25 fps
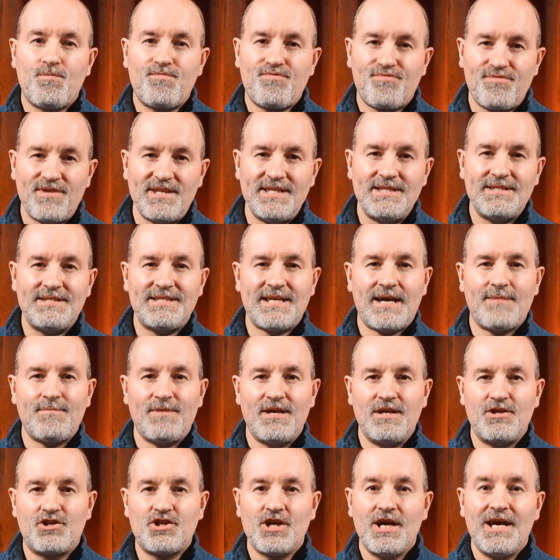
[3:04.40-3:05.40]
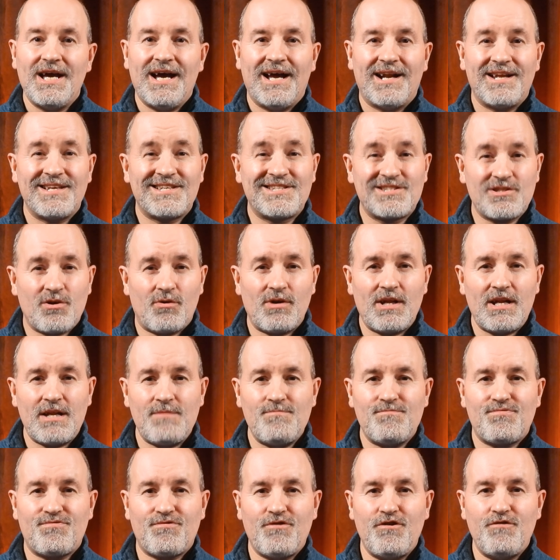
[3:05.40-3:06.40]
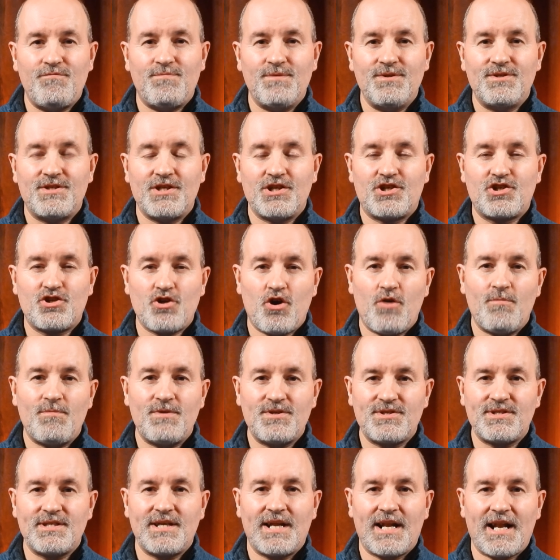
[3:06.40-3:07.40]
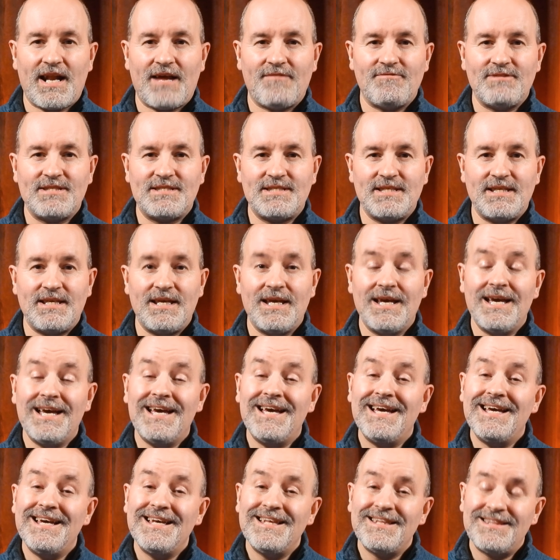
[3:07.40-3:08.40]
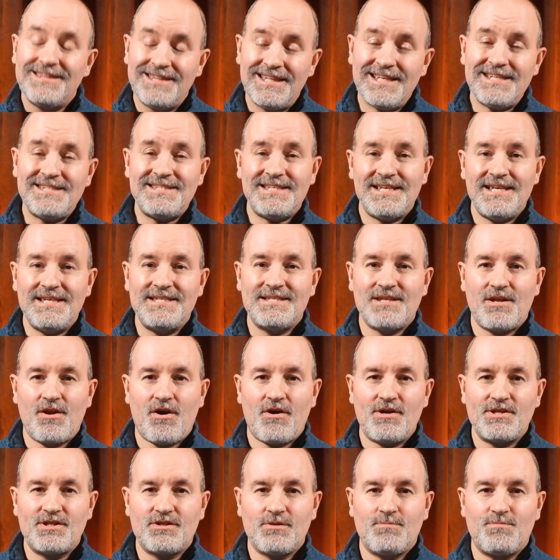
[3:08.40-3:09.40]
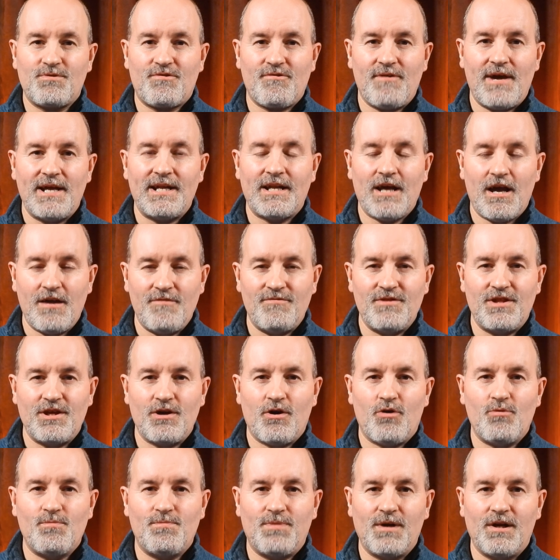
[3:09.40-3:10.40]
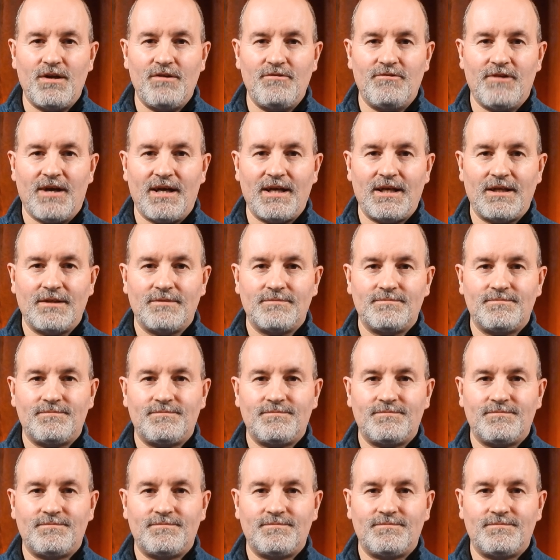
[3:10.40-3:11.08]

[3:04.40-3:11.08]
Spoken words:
print damage and a solid improvement to sharpness and clarity. This is a nice upgrade over the old Blu-ray.